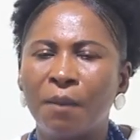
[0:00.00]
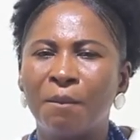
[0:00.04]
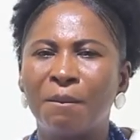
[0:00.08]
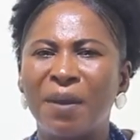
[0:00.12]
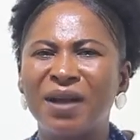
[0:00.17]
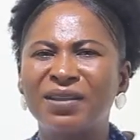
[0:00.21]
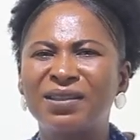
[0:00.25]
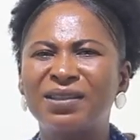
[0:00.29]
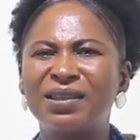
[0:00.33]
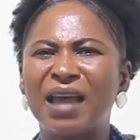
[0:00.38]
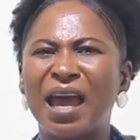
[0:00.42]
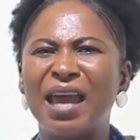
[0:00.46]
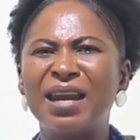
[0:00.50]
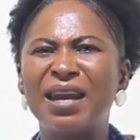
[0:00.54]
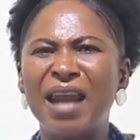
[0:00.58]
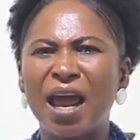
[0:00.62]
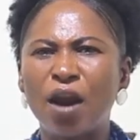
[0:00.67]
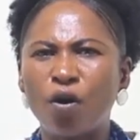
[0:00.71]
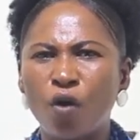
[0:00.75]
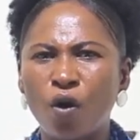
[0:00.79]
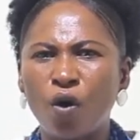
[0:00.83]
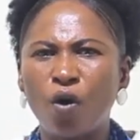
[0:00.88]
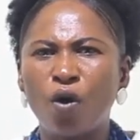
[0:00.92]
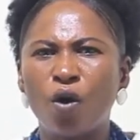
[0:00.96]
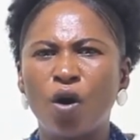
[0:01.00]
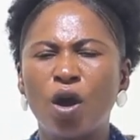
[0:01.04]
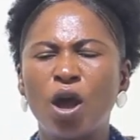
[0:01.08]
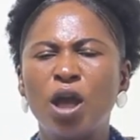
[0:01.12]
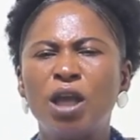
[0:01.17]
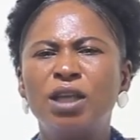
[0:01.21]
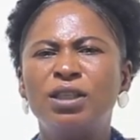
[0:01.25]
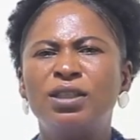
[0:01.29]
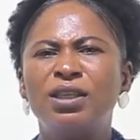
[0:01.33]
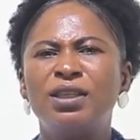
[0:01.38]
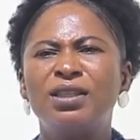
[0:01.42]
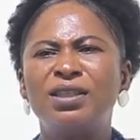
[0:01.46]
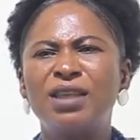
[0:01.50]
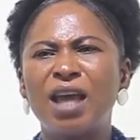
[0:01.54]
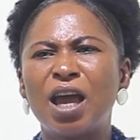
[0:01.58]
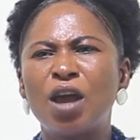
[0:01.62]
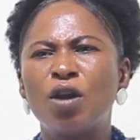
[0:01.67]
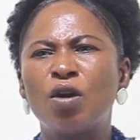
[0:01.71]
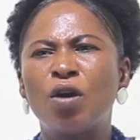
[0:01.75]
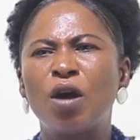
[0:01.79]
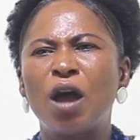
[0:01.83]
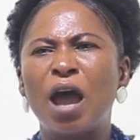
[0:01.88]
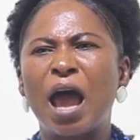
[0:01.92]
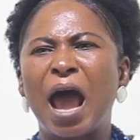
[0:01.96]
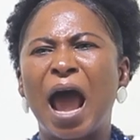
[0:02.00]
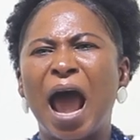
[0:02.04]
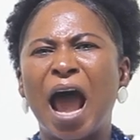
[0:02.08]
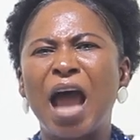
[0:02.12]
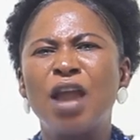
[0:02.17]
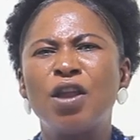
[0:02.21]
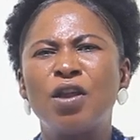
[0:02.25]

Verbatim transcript: but eneno si se no